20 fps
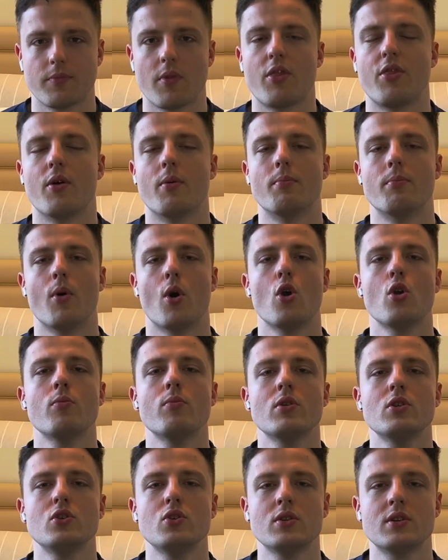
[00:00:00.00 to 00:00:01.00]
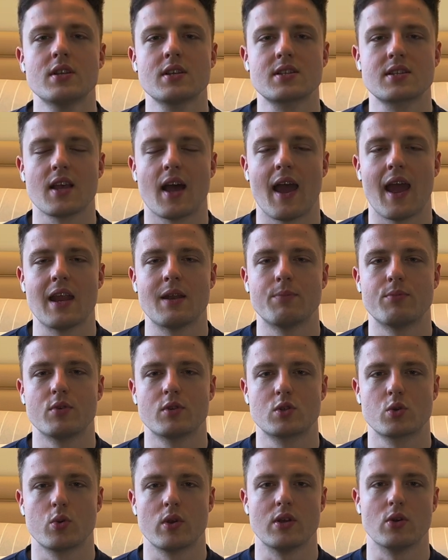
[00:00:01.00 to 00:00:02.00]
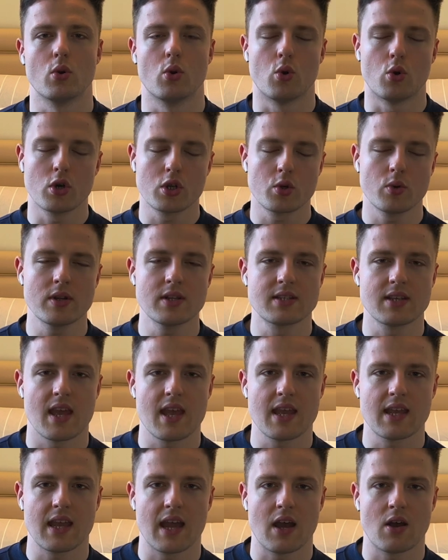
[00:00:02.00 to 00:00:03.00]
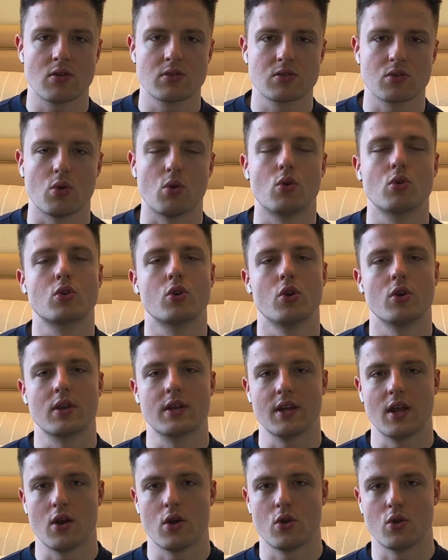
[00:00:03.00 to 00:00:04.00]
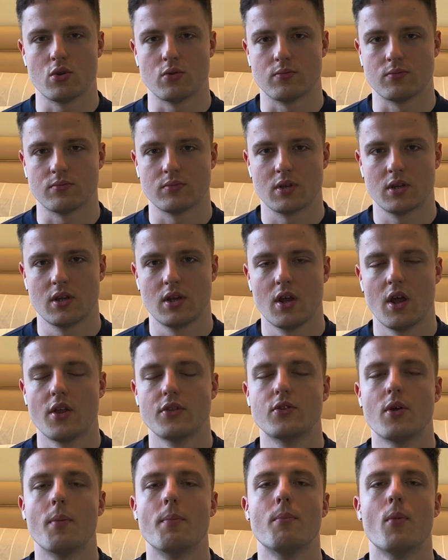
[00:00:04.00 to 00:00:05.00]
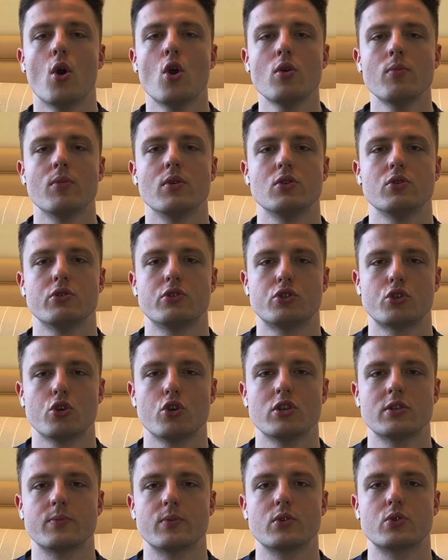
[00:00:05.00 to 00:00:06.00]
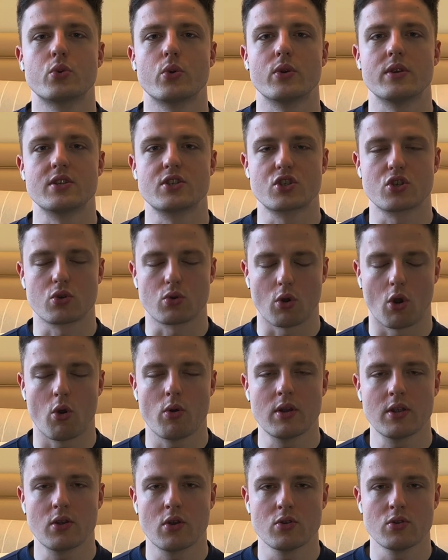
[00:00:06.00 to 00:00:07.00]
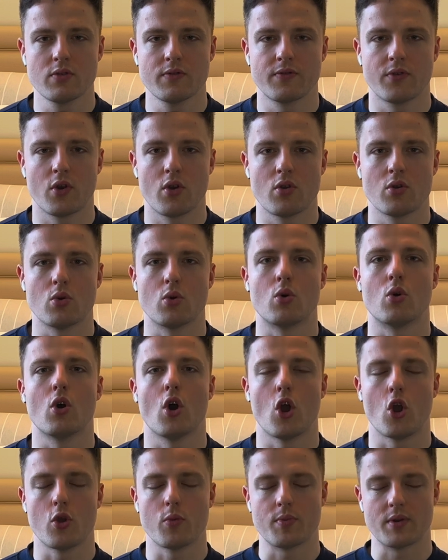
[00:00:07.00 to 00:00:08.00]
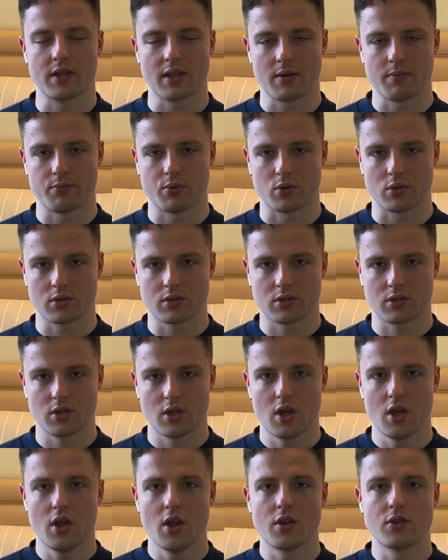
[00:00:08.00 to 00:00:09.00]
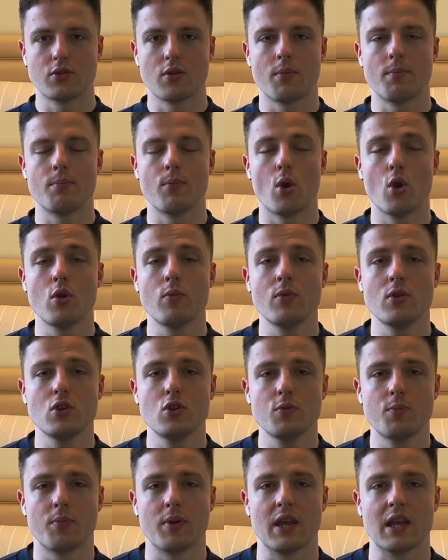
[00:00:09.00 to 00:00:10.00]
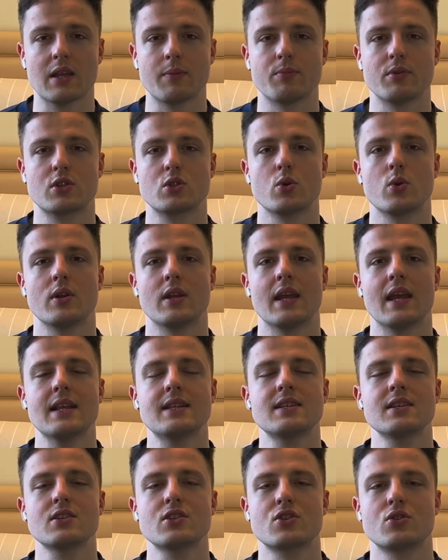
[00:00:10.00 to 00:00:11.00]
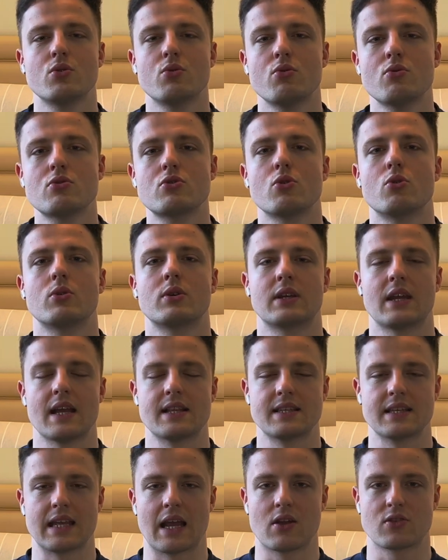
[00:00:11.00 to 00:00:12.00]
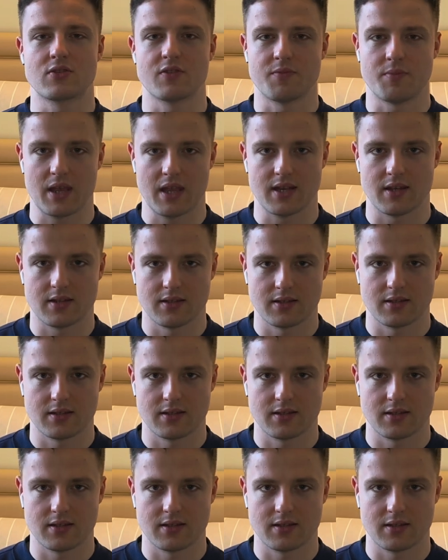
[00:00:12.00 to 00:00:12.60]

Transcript: the moment you decide between ordering takeout or cooking at home, the moment you choose between scrolling on your phone or opening a book, the moment you pick between hitting snooze or getting out of bed.